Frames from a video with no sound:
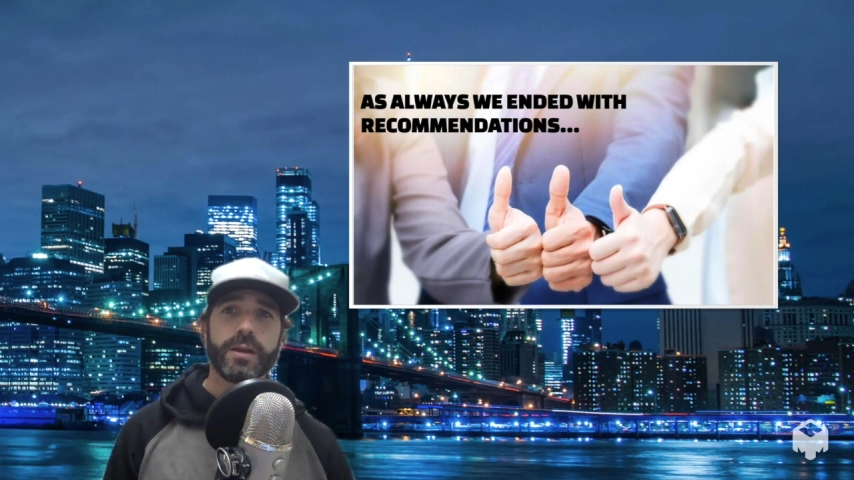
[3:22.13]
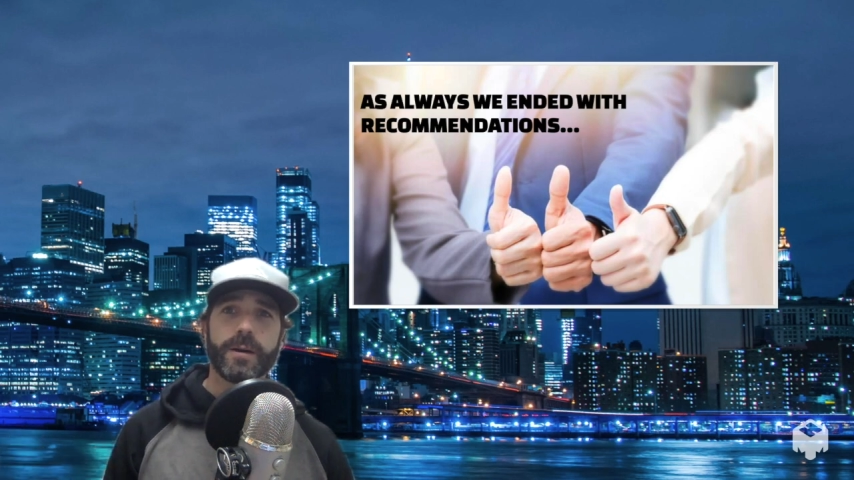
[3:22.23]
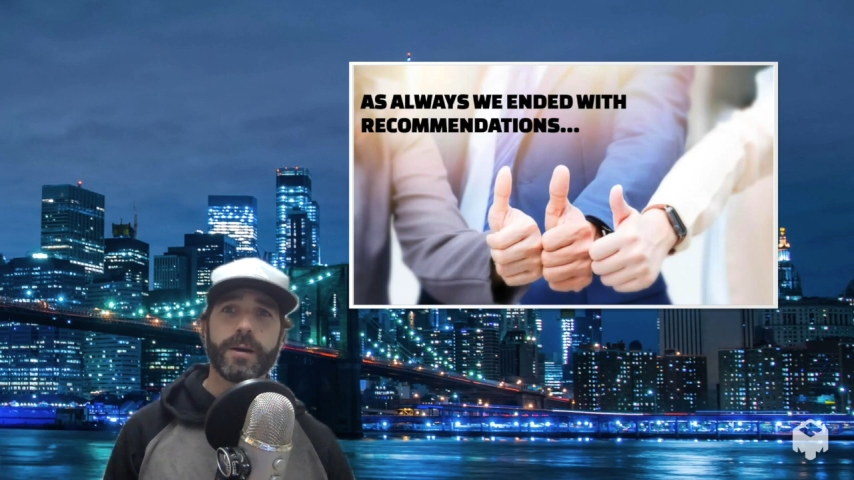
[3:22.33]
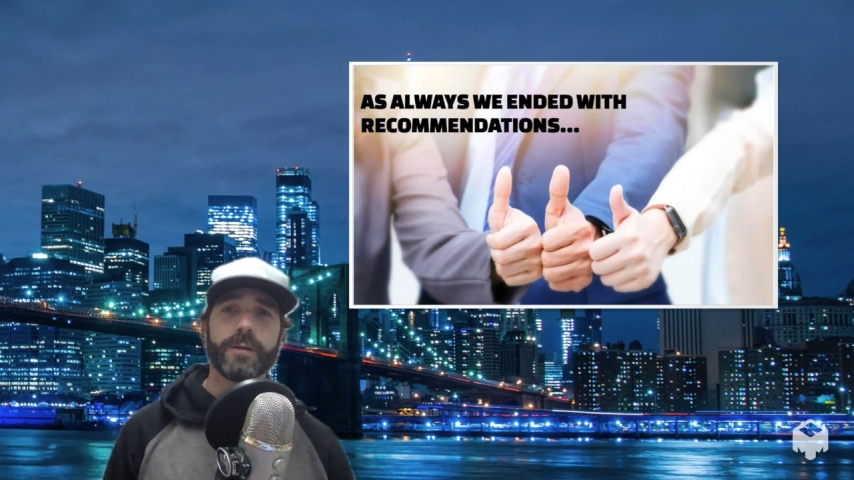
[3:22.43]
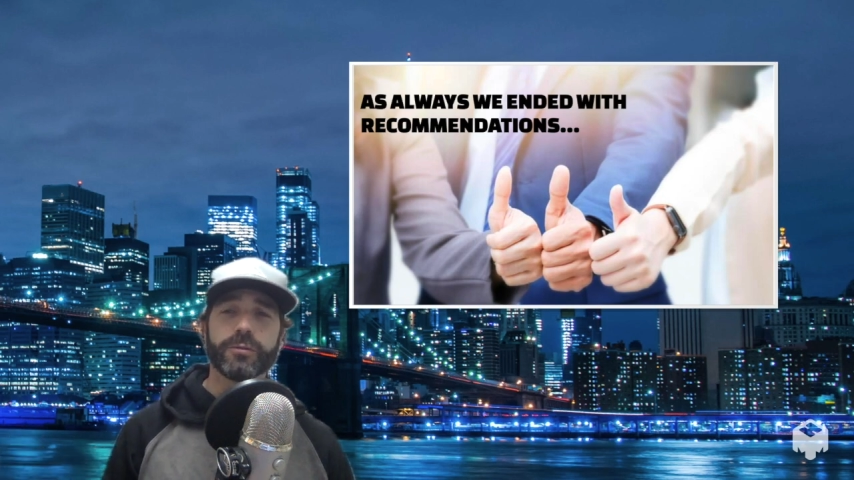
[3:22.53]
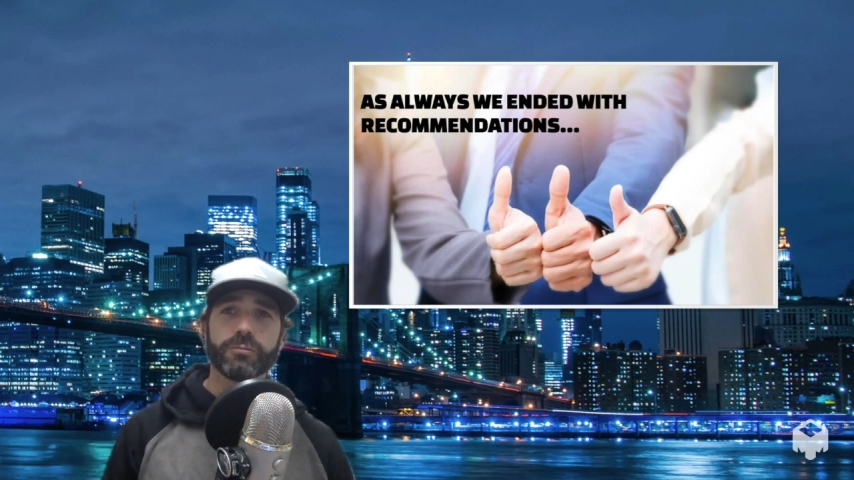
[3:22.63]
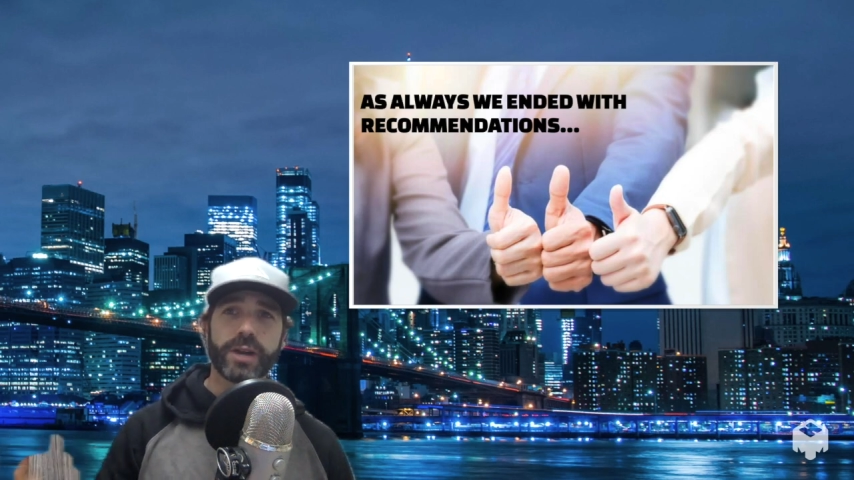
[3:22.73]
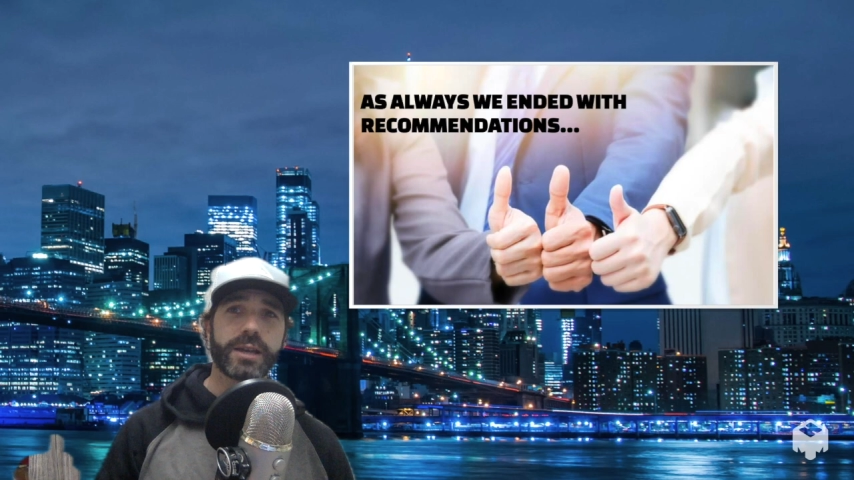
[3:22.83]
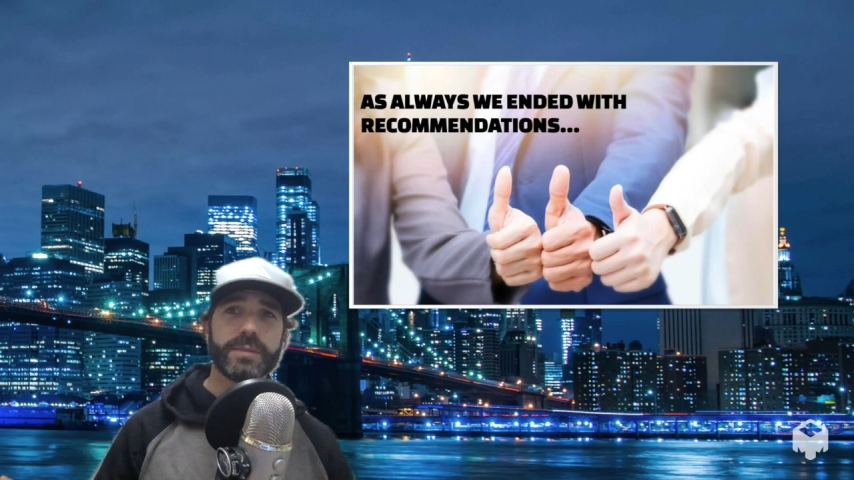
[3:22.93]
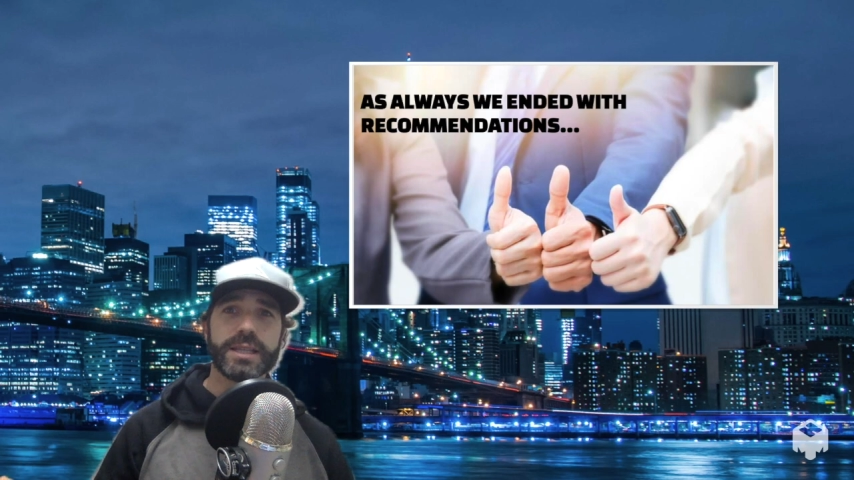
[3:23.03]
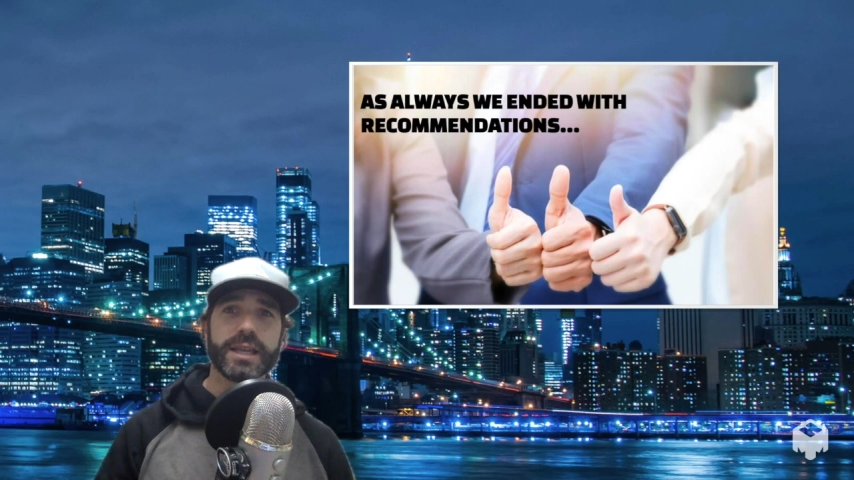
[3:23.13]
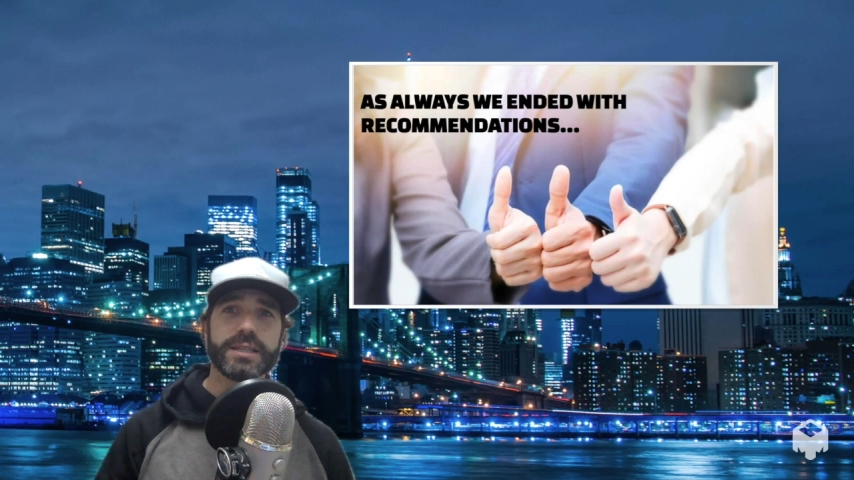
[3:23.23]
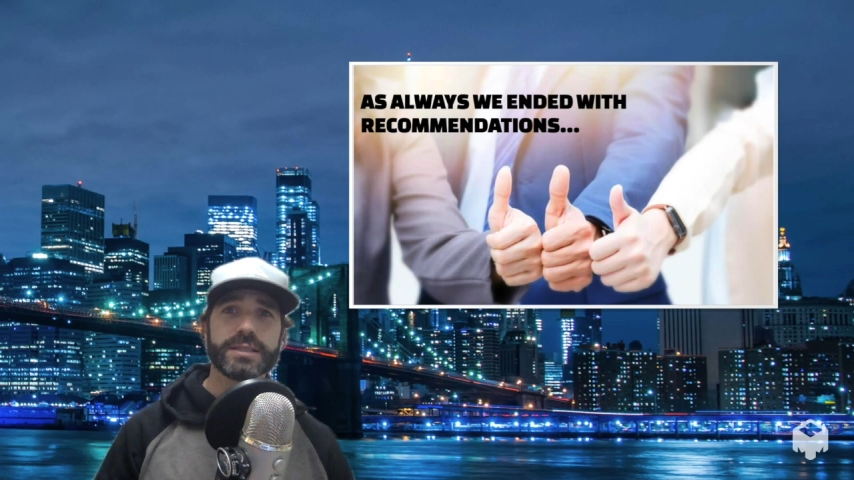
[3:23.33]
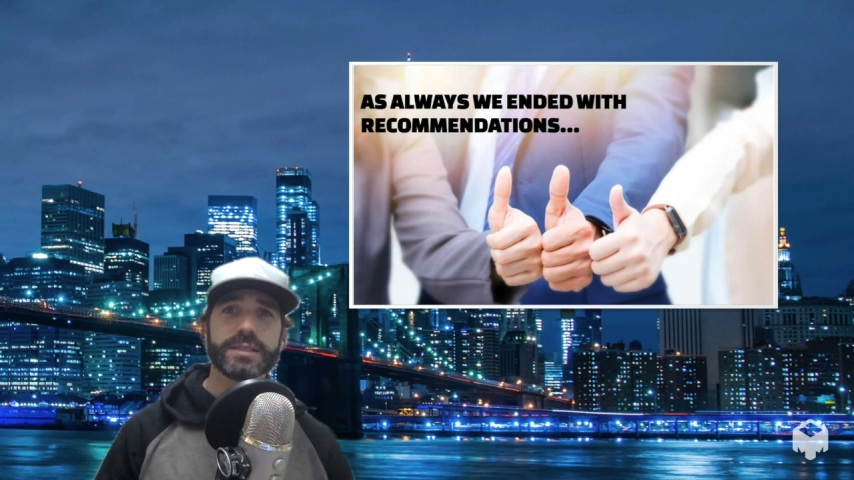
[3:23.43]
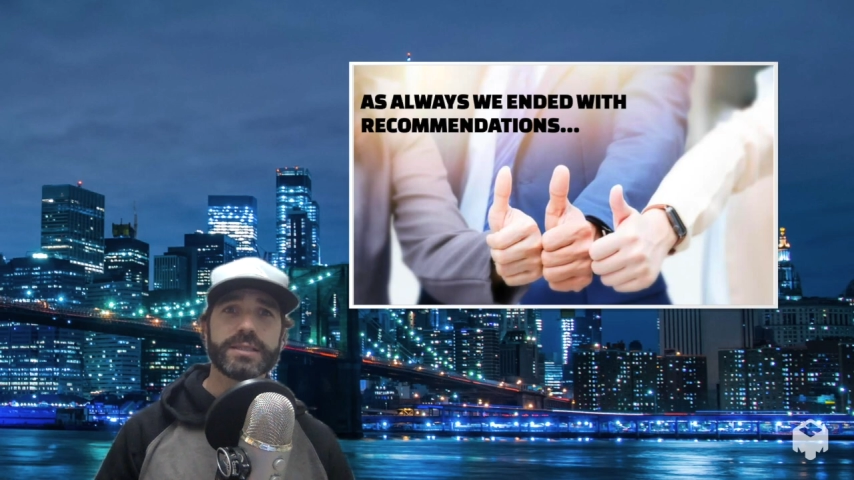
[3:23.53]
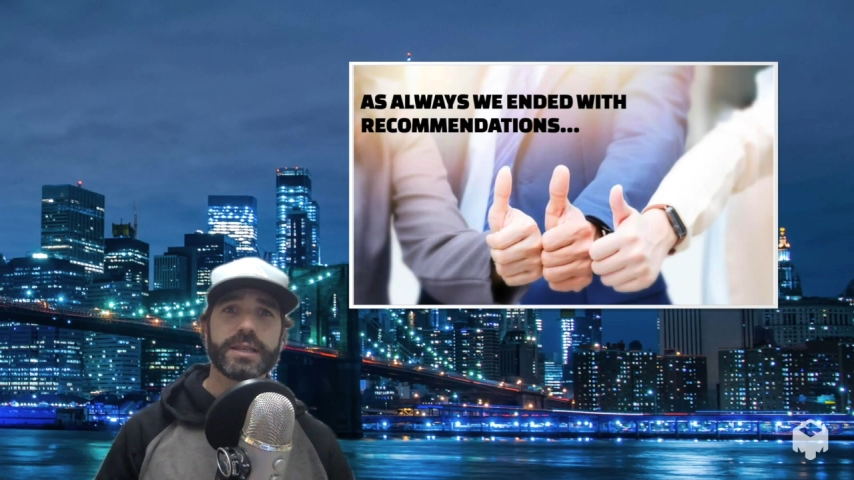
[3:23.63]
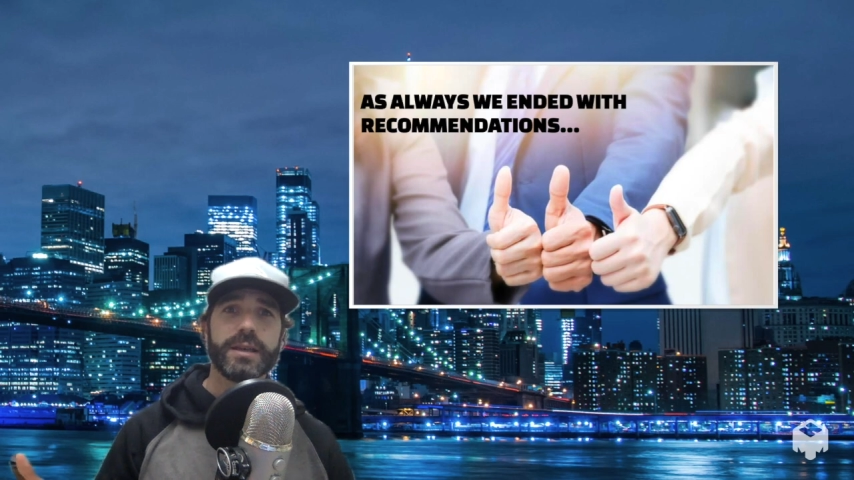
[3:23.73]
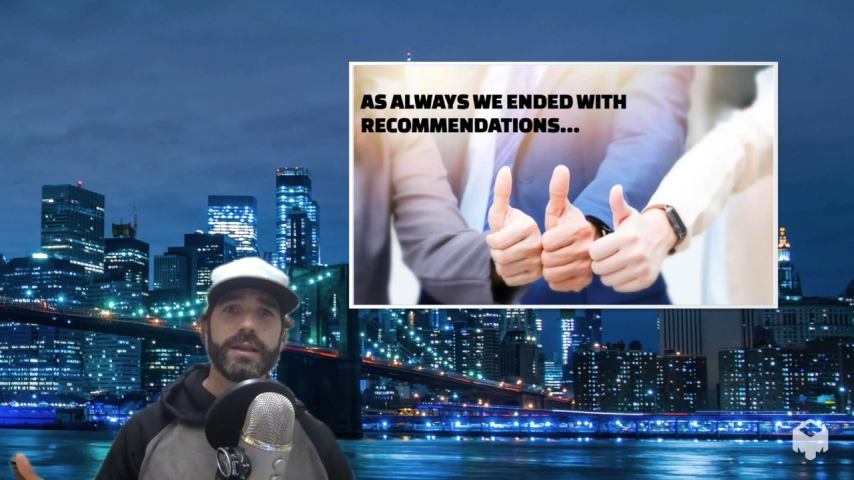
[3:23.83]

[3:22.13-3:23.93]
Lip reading: for recommendations.